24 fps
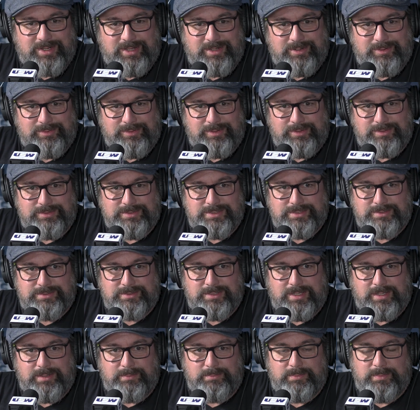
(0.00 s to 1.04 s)
I know there's
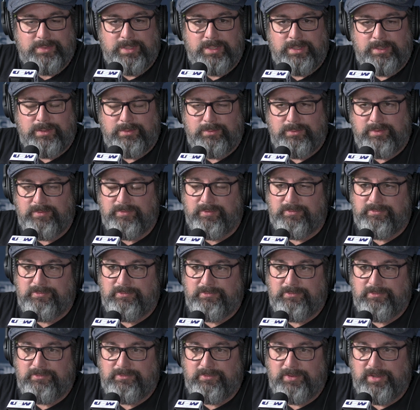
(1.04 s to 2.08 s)
we have a
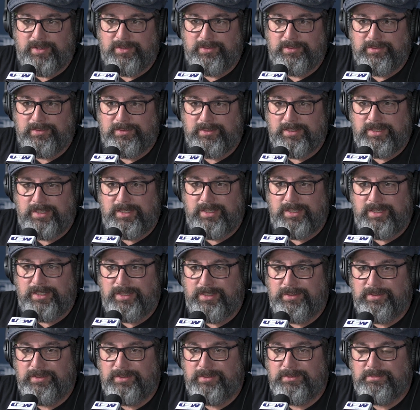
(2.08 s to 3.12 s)

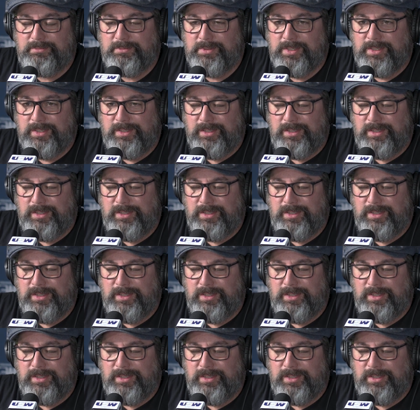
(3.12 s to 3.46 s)
fairly